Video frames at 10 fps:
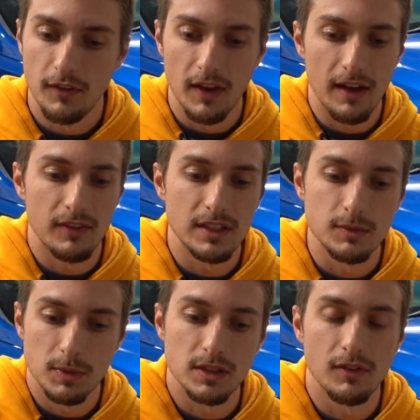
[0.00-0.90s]
If you have any
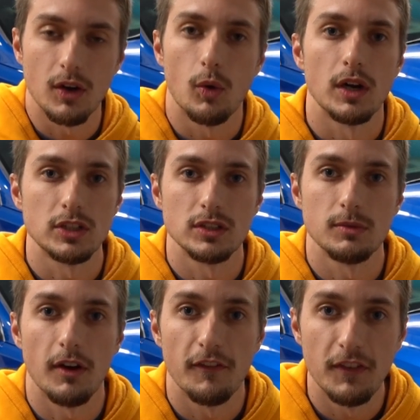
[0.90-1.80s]
specific questions
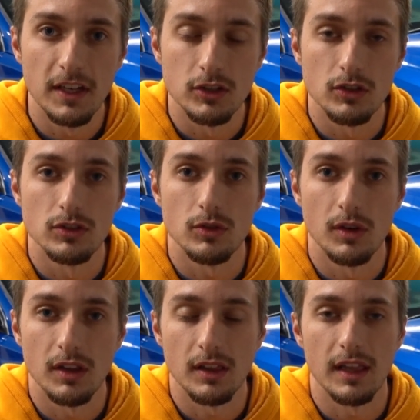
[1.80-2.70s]
about features or
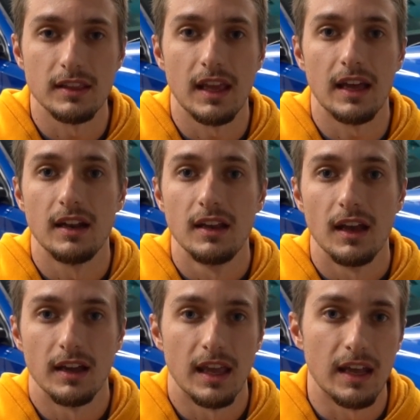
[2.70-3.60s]
anything like that,
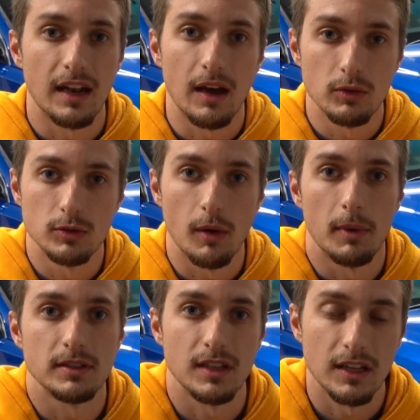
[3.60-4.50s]
again, I will do my
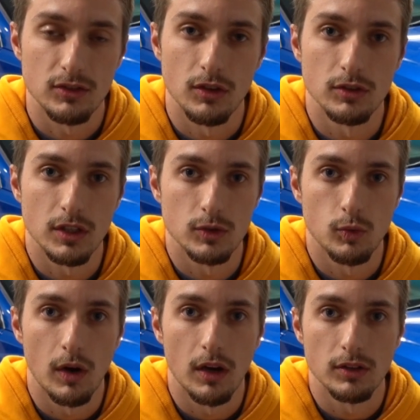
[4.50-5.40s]
best to answer those as
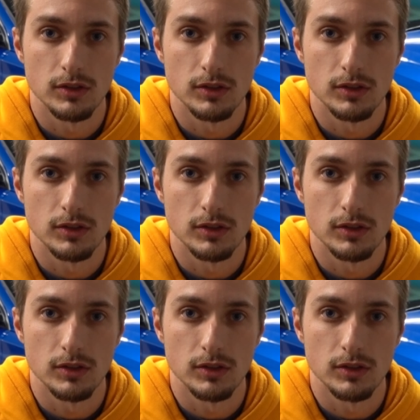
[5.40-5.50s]
well.